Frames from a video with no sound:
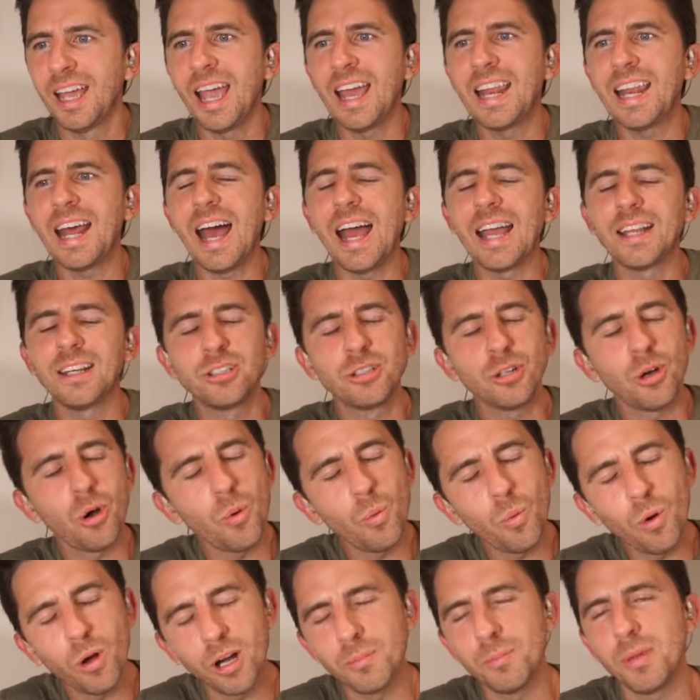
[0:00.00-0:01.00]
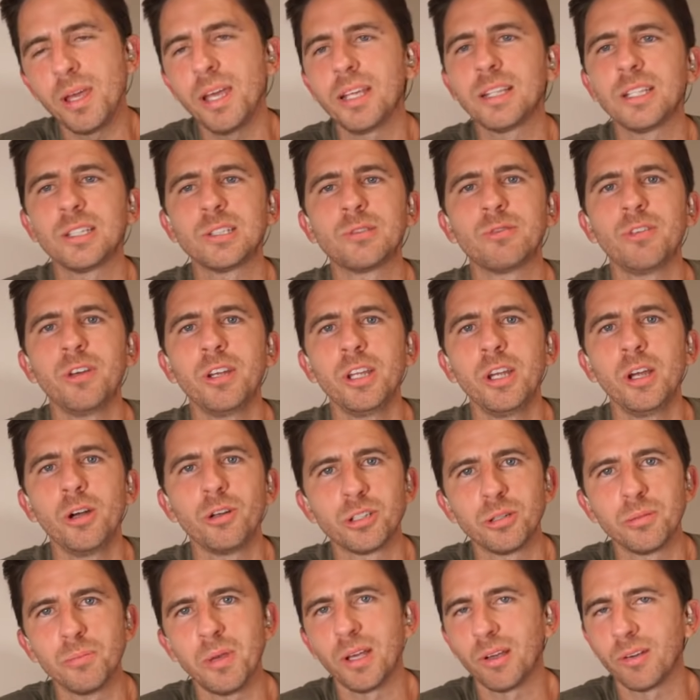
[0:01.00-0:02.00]
And I don't want to make this
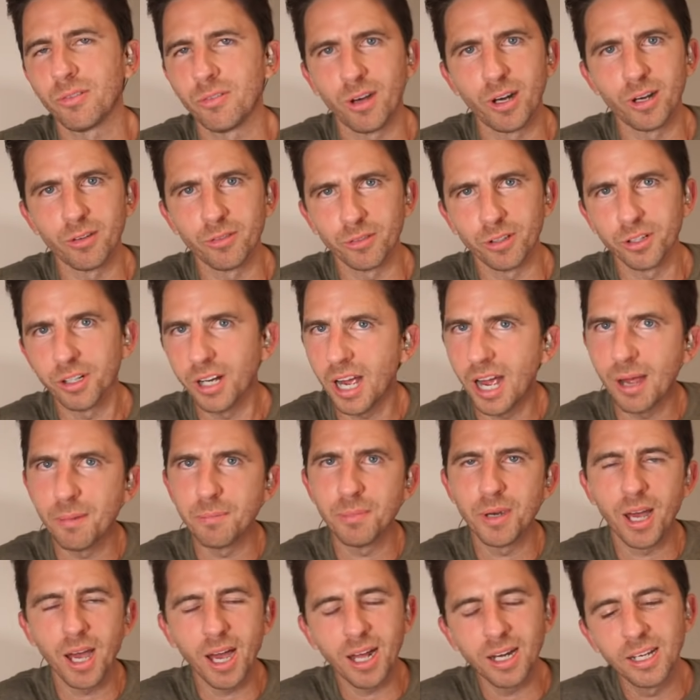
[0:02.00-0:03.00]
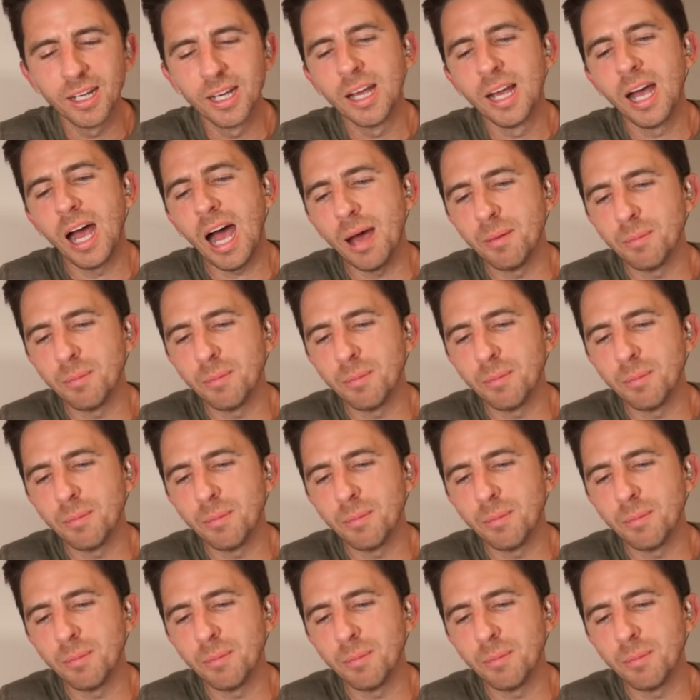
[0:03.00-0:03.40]
video to make fun of her. I'm not.